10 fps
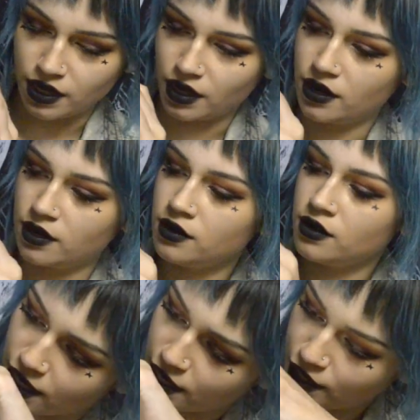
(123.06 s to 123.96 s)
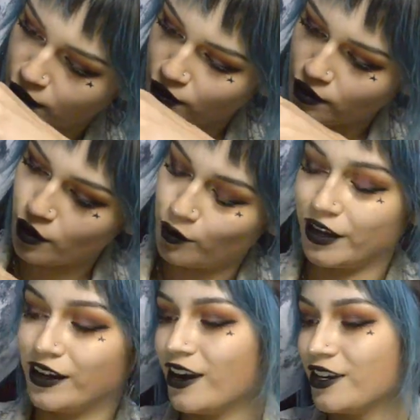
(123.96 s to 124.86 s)
in. And oh
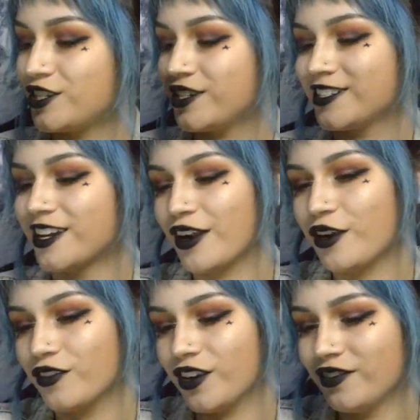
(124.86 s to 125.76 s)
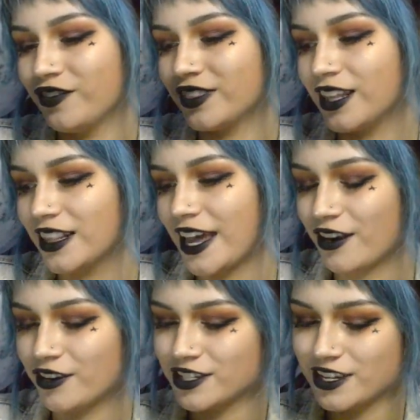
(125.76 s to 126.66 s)
my gosh, it's not over. The
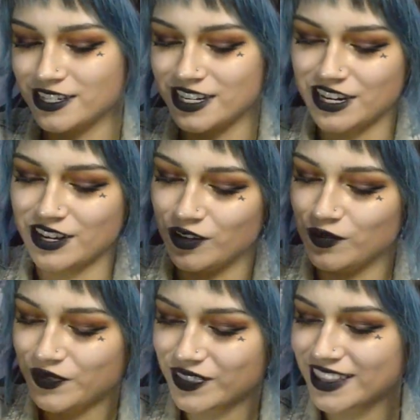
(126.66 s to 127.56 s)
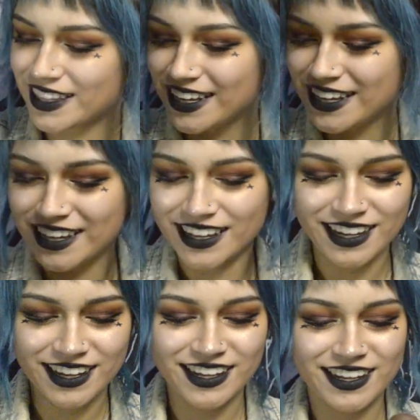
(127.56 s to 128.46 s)
layers continue.
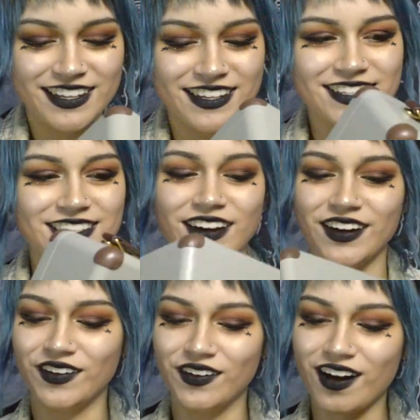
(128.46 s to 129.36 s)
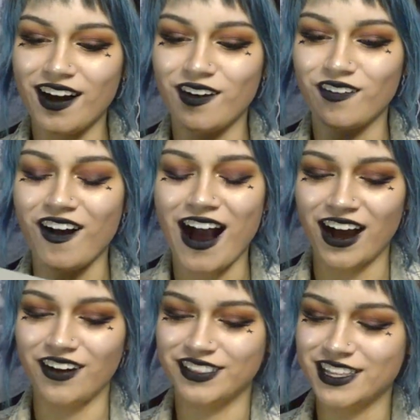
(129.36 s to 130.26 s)
So,
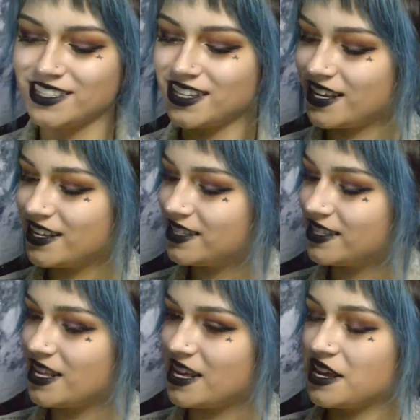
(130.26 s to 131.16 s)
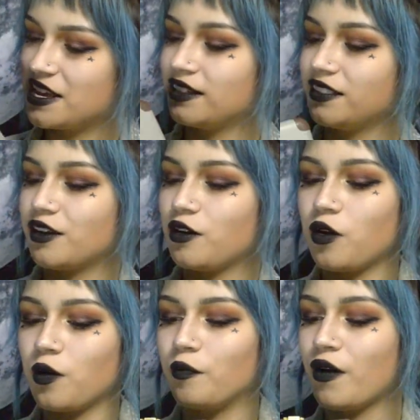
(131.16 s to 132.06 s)
wow, this is the
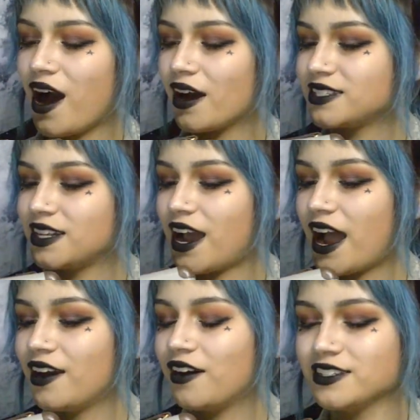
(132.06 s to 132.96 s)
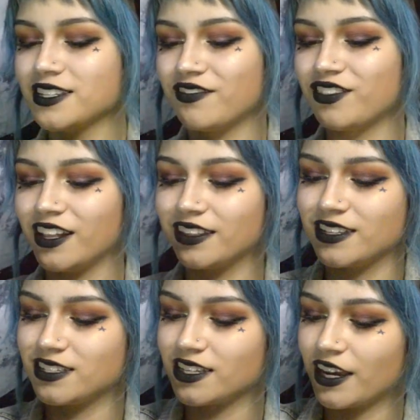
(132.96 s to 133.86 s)
little box, and I honestly feel like
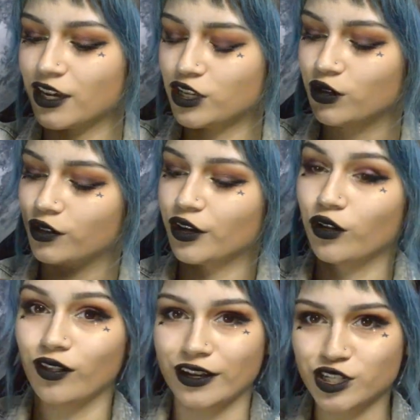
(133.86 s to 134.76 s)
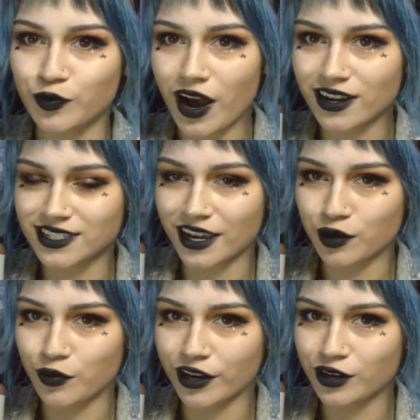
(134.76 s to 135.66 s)
this is like a cute little lunch box I
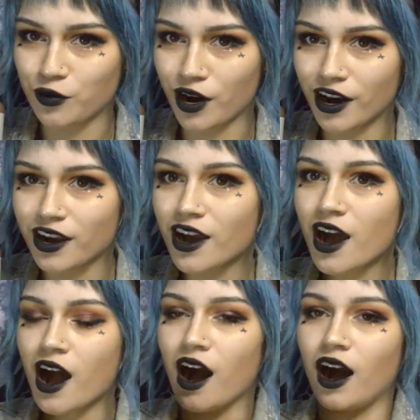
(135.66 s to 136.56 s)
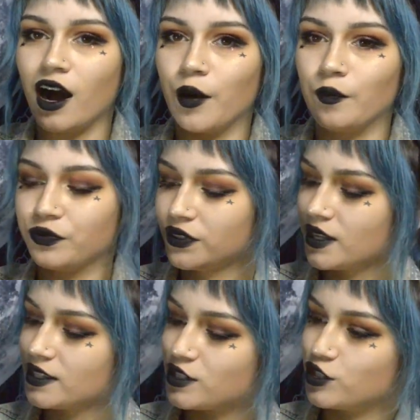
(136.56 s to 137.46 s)
could bring to work. Um,
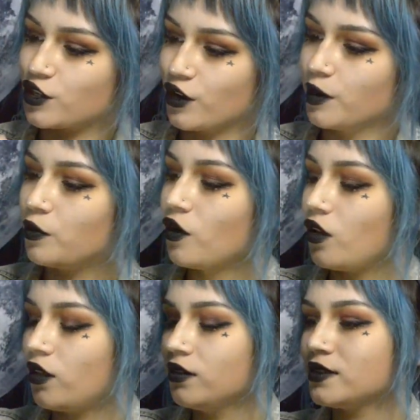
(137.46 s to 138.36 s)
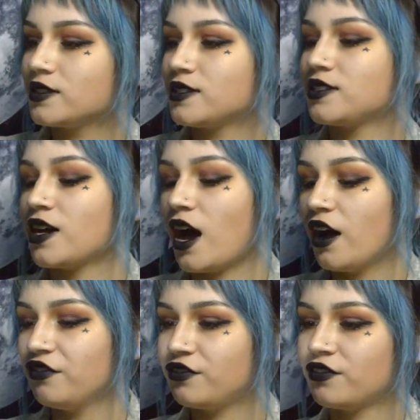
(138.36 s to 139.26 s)
it's durable, it's
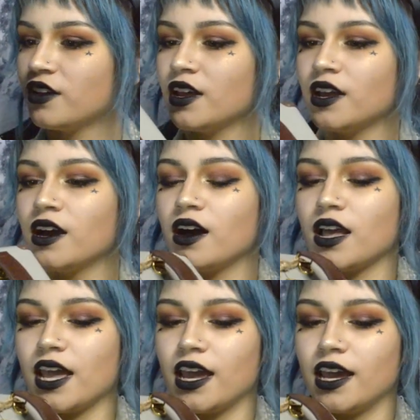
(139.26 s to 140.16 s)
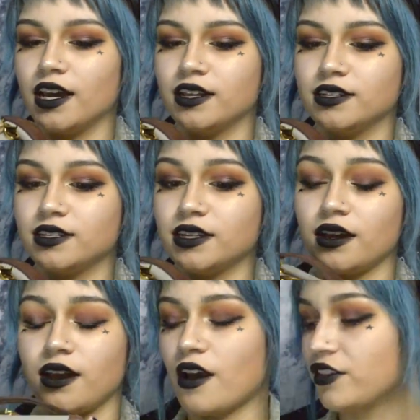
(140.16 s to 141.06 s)
tough, and
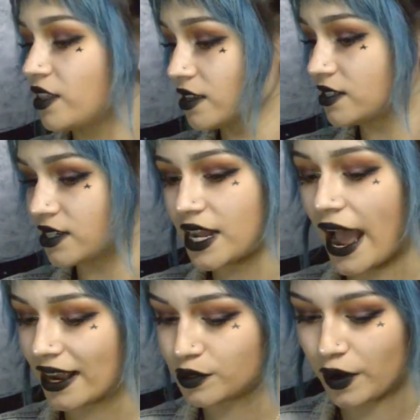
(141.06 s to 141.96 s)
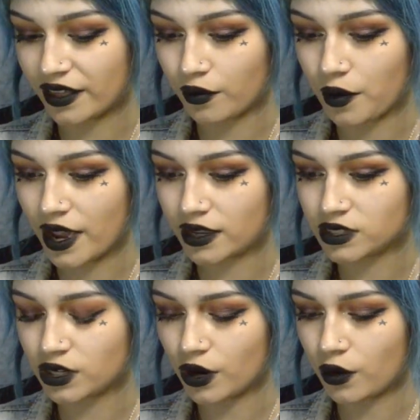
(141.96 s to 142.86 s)
everything is intact, by the way,
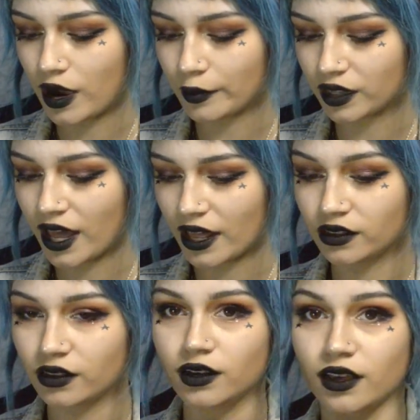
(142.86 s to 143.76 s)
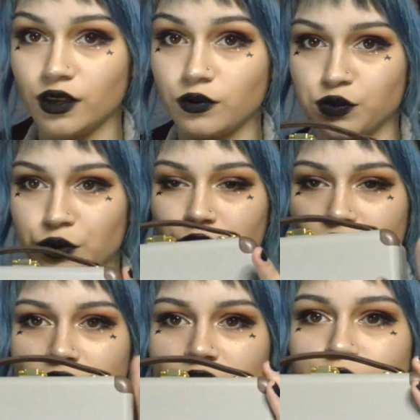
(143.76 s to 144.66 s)
so I'm glad that nothing was
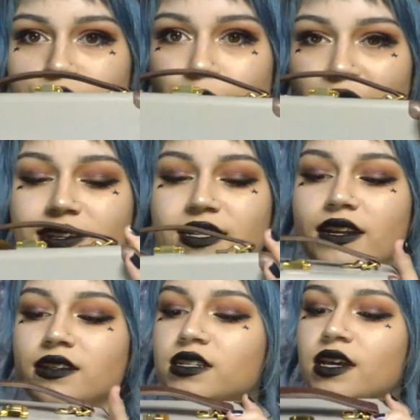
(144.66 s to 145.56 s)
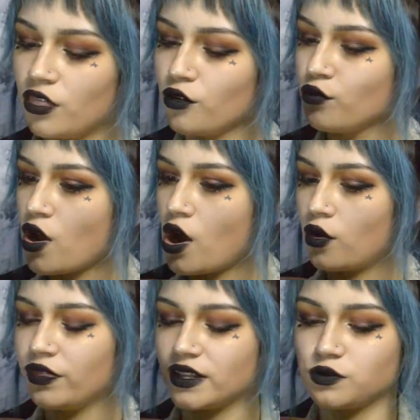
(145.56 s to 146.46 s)
ruined in here from that dent. On the
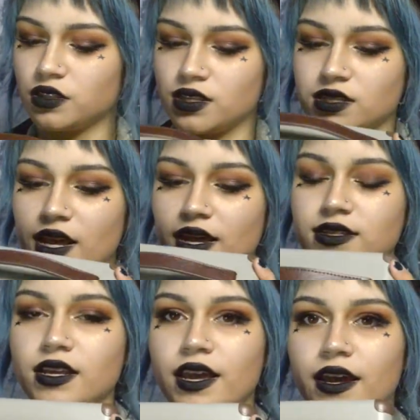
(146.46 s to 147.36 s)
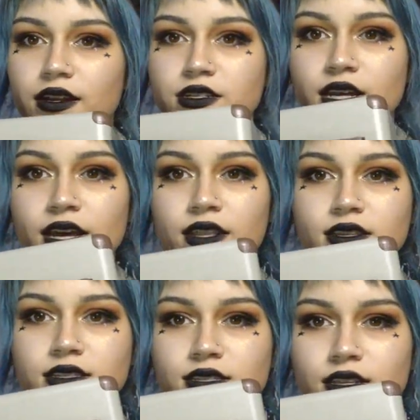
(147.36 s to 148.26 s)
road, that's what this says, and
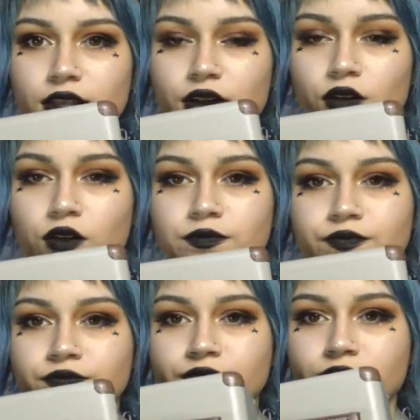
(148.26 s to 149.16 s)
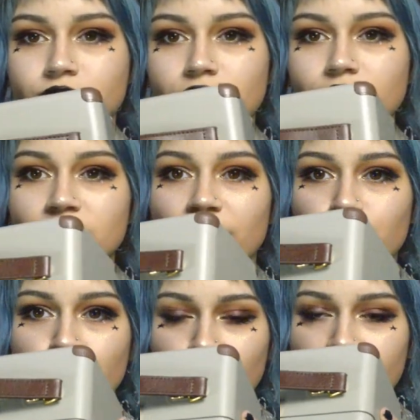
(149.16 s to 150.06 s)
this is a little,
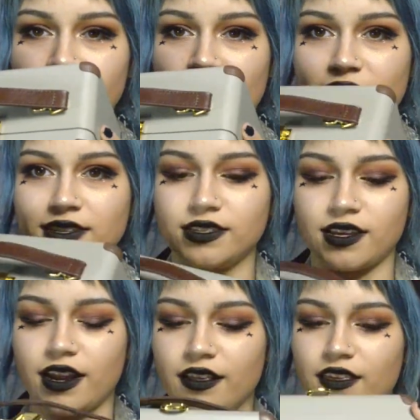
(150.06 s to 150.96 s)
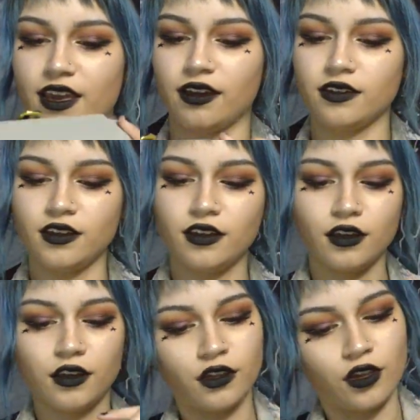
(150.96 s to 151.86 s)
like, briefcase kind of thing.
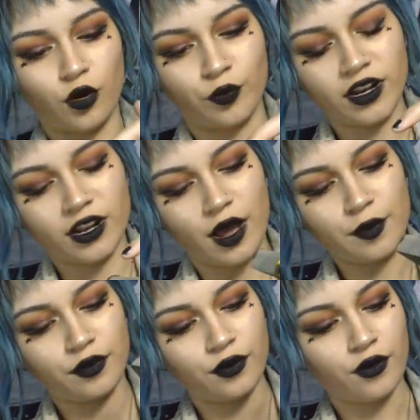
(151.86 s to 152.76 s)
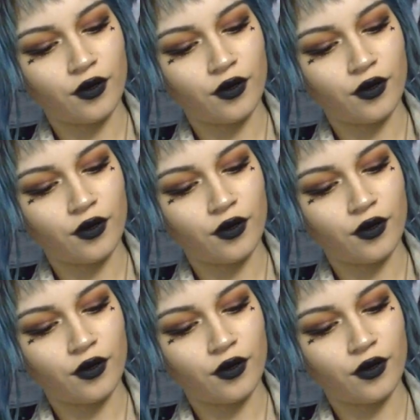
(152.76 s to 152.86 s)
You open it up,